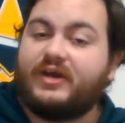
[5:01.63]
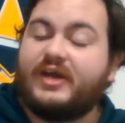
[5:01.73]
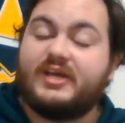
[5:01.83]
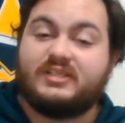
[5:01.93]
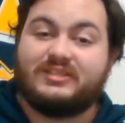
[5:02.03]

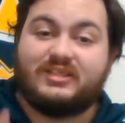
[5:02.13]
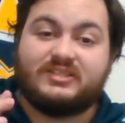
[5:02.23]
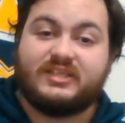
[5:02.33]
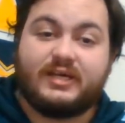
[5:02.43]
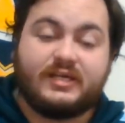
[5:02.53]
He is a
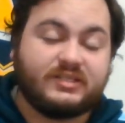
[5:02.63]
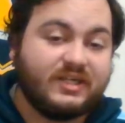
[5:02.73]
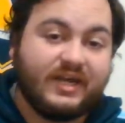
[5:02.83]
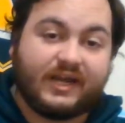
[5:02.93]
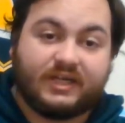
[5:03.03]
disease.
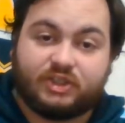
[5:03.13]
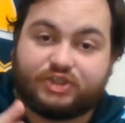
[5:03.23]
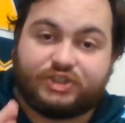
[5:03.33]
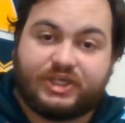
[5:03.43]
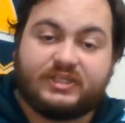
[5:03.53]
He is
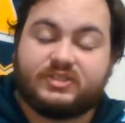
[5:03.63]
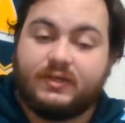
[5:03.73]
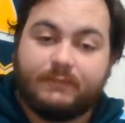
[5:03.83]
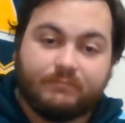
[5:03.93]
shit.